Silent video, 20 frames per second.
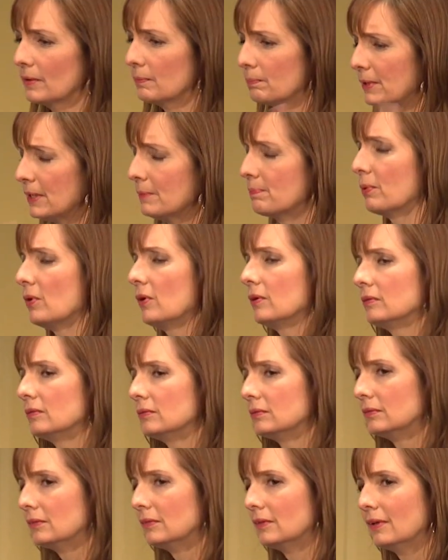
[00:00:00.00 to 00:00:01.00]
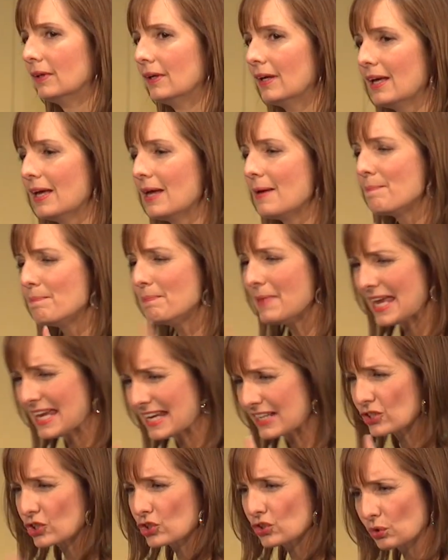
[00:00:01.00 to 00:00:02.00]
People.
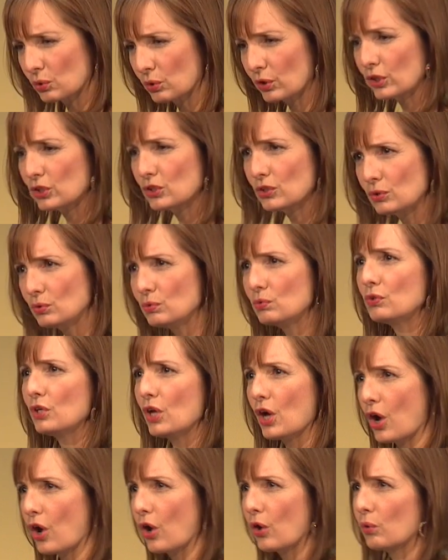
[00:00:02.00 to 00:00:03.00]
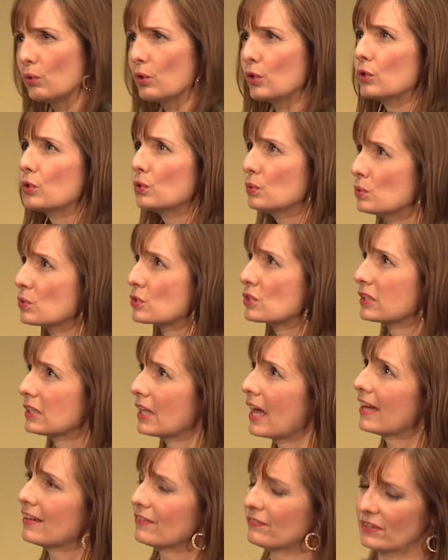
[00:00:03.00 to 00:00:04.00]
Make sure you know whose
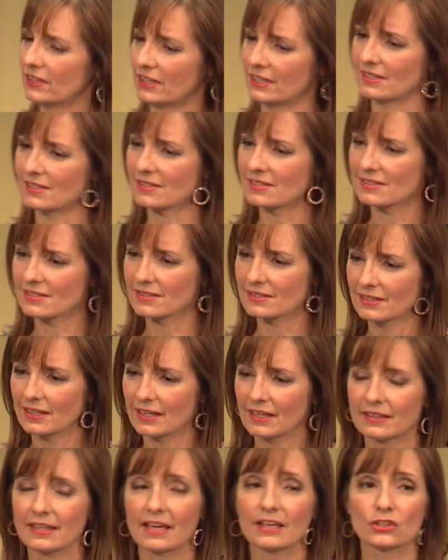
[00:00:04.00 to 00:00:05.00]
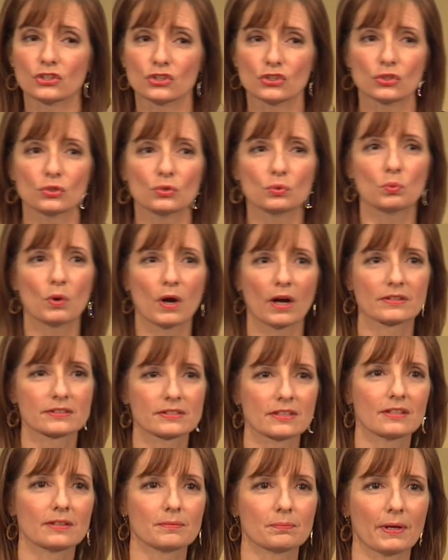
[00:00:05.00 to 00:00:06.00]
life it is that you want
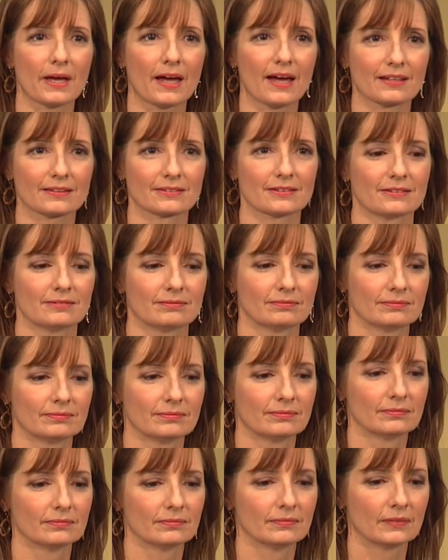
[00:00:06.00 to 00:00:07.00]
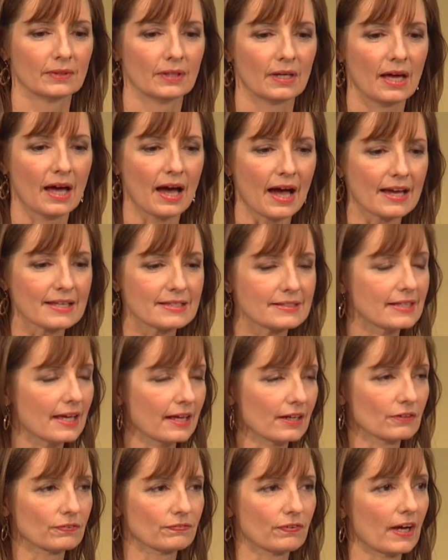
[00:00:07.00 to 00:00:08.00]
to impact.
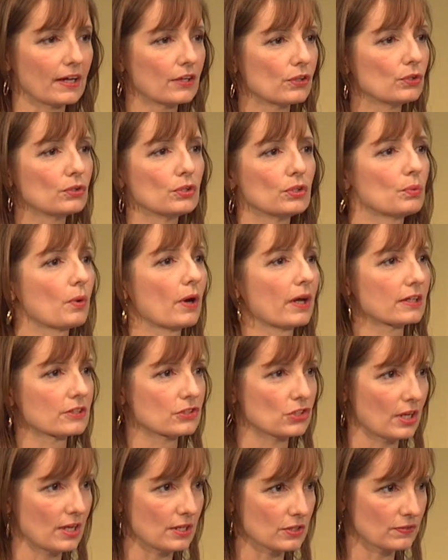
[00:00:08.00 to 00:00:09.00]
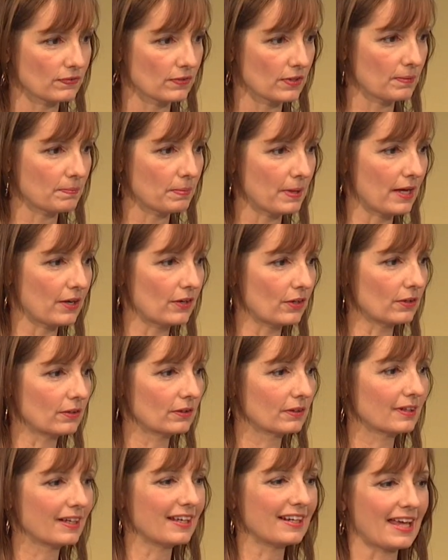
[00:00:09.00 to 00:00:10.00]
Identify who you want to change for the better
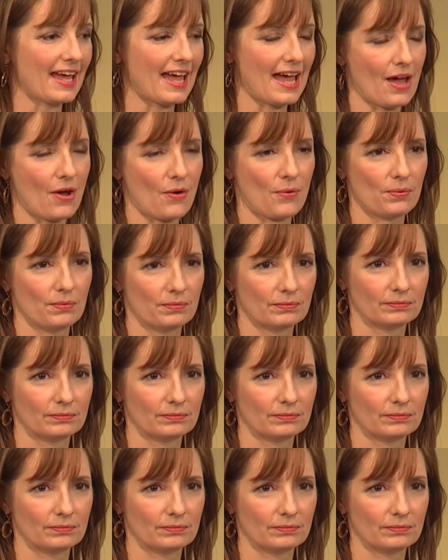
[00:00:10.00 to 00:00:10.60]
and how.